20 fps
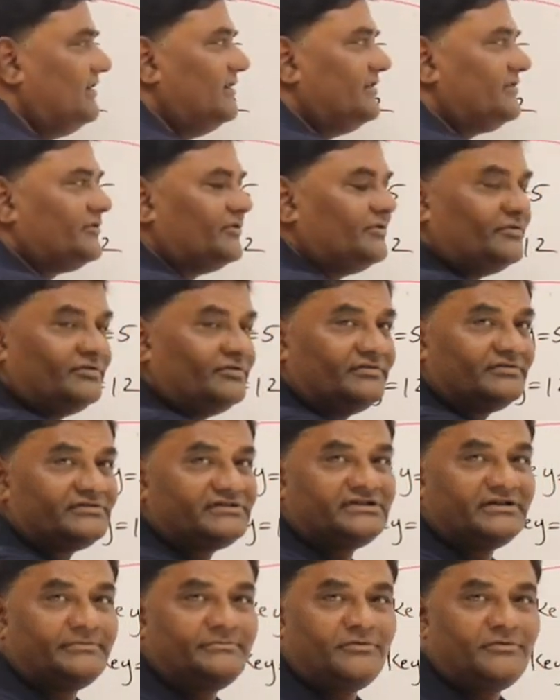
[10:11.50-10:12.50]
So
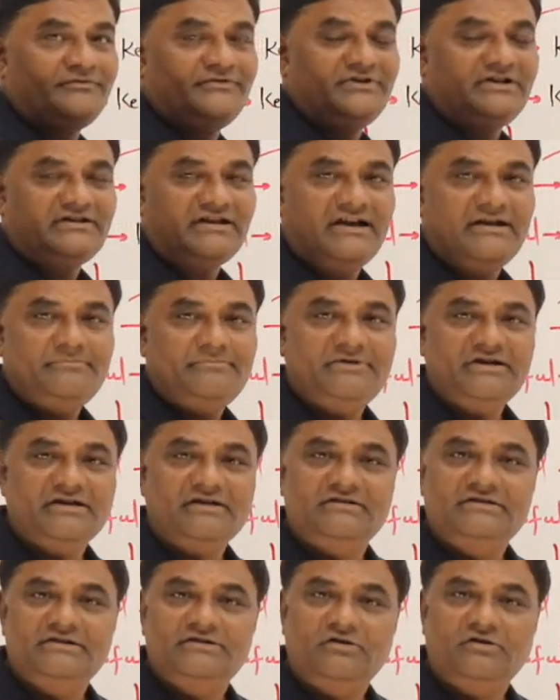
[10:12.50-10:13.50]
sum of the time
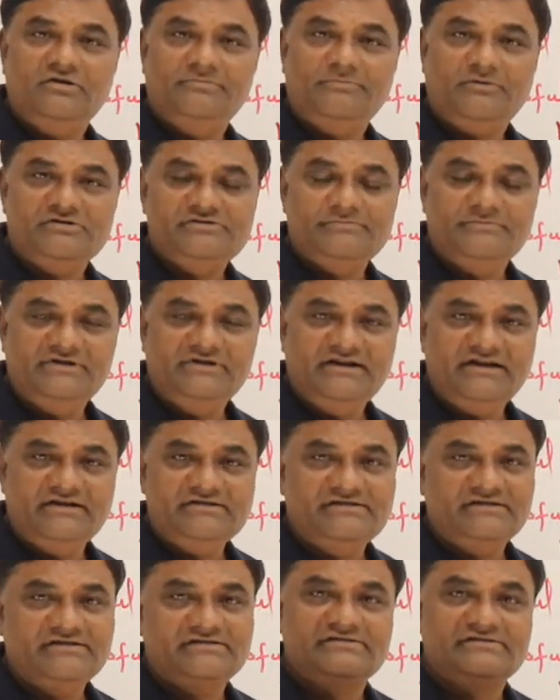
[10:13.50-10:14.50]
taken in all possible
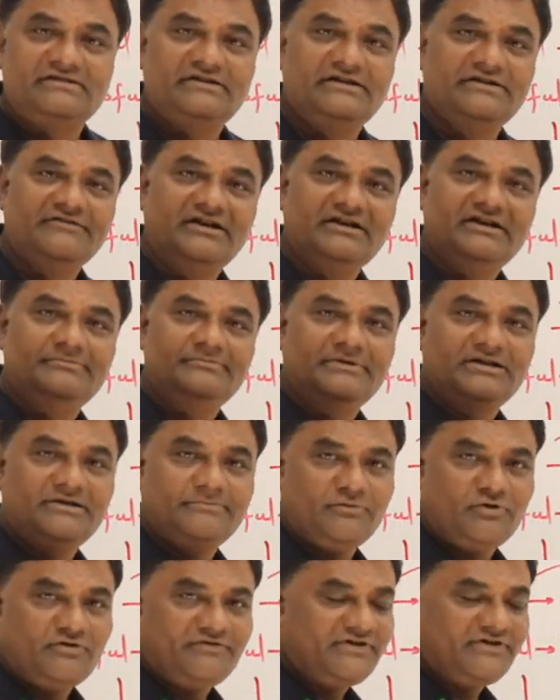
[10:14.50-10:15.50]
cases divided by
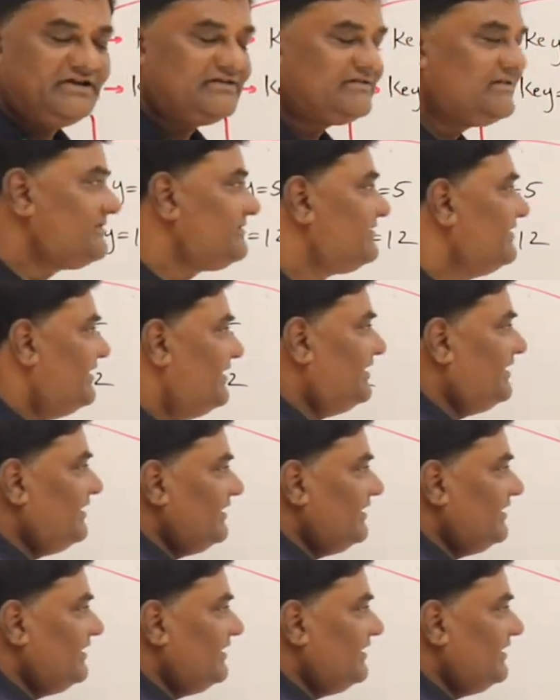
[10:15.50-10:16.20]
number of cases.